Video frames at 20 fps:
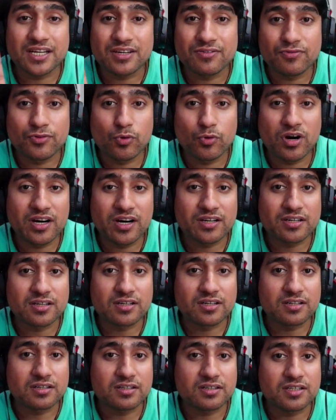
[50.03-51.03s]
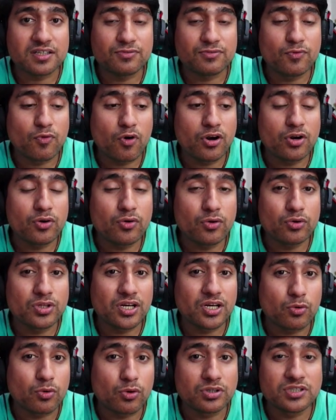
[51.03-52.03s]
if you want to know the
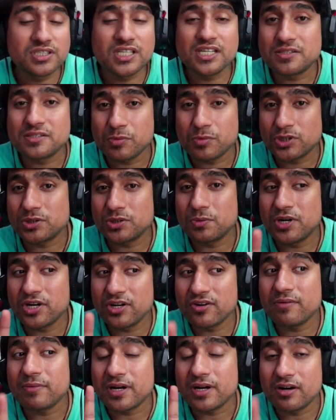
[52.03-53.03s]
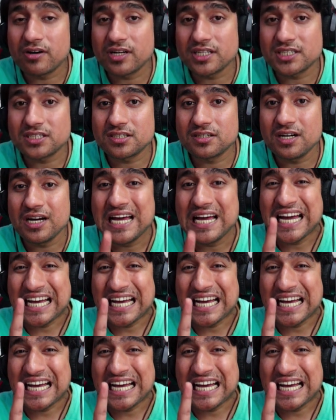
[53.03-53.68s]
roles and responsibility of a manual tester,